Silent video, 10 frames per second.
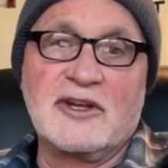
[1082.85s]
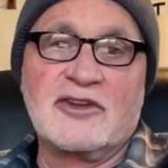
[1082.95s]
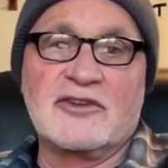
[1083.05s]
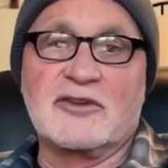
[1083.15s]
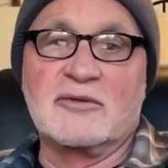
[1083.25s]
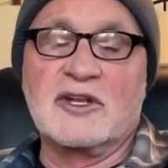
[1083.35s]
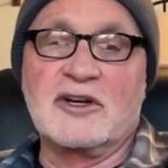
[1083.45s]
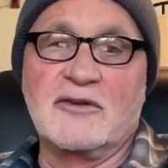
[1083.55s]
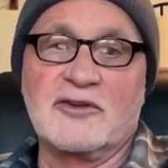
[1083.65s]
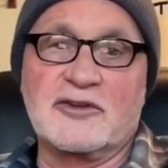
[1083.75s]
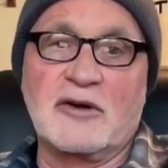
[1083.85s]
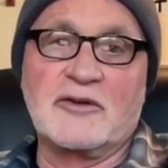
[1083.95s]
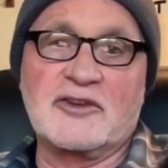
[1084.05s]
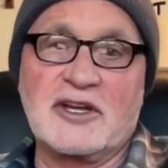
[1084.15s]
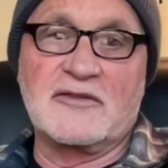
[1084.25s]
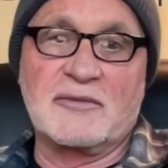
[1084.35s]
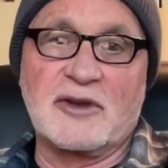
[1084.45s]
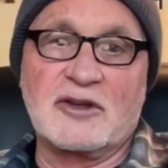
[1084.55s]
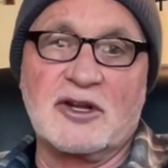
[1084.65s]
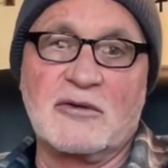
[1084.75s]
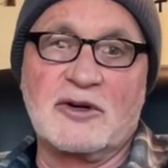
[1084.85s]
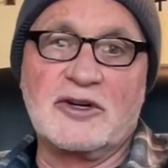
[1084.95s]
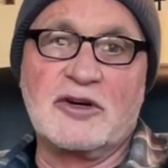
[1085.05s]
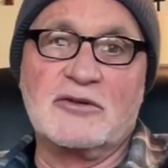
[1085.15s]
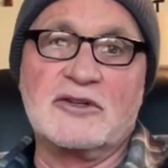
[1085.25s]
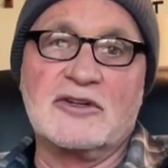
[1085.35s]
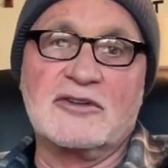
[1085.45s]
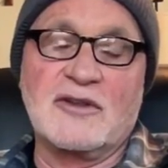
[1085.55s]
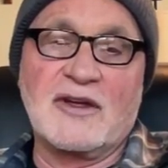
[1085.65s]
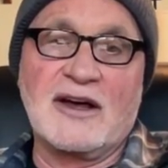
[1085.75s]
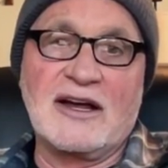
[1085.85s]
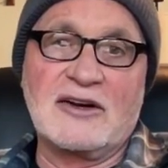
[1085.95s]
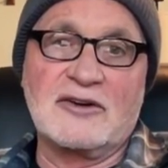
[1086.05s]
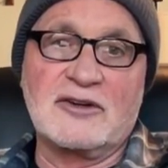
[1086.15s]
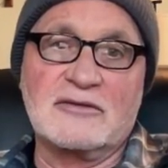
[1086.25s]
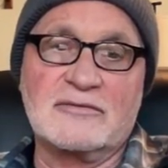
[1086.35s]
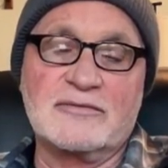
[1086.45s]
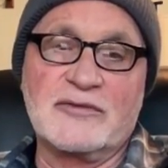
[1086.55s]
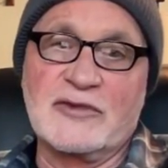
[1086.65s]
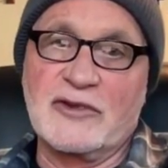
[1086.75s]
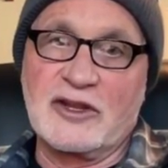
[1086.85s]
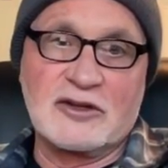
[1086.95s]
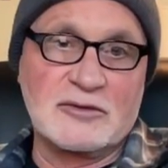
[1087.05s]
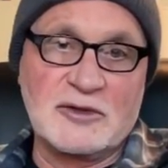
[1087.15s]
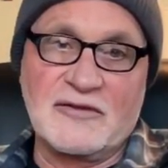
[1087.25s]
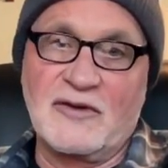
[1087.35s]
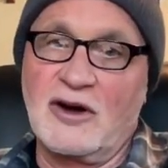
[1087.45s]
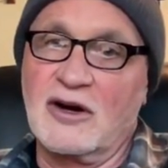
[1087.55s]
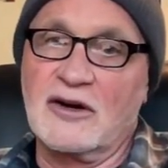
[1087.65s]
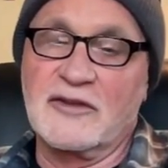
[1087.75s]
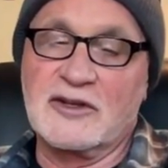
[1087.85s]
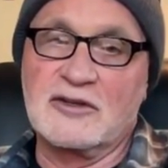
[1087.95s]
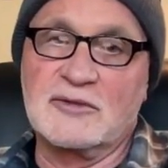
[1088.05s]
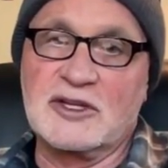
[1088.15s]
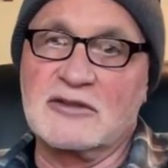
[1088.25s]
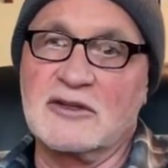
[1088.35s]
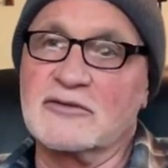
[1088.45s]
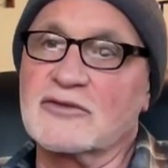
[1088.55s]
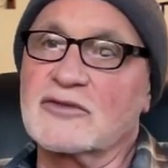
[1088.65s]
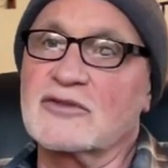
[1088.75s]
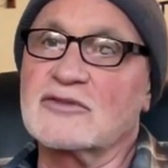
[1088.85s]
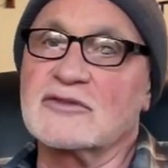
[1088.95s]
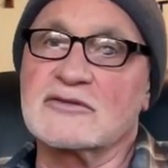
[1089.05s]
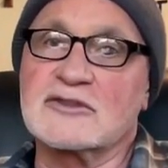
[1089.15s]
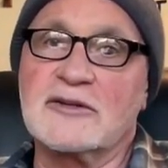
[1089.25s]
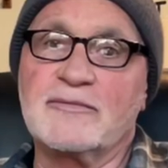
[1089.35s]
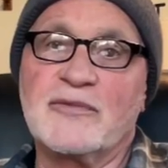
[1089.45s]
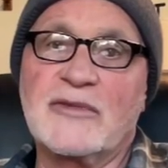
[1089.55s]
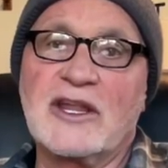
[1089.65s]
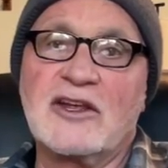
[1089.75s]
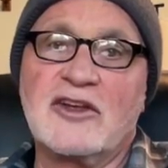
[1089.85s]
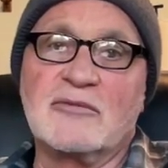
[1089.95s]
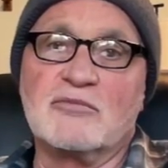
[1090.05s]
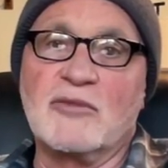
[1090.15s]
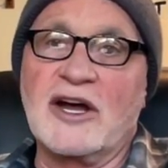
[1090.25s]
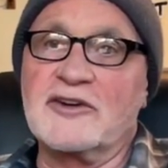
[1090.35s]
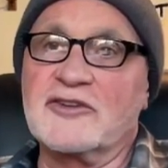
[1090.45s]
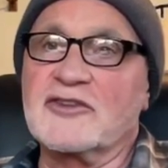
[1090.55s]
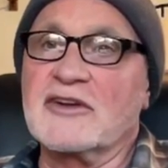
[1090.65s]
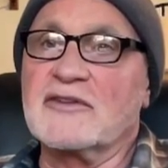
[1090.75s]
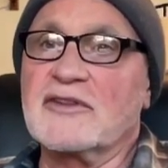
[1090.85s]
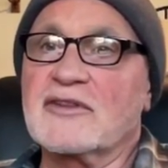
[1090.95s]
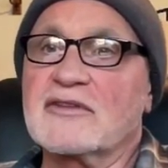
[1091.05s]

So intervals are always counted the lower note to the higher note. So they could be far, or they could be close, okay? Minor seventh.